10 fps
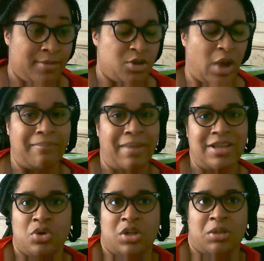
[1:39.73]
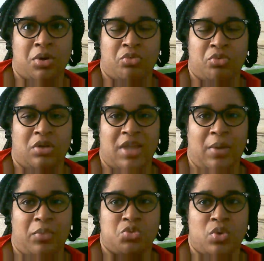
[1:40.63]
You know, I might do another book read on
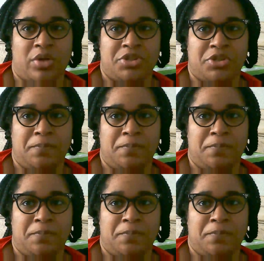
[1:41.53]
that one as well too.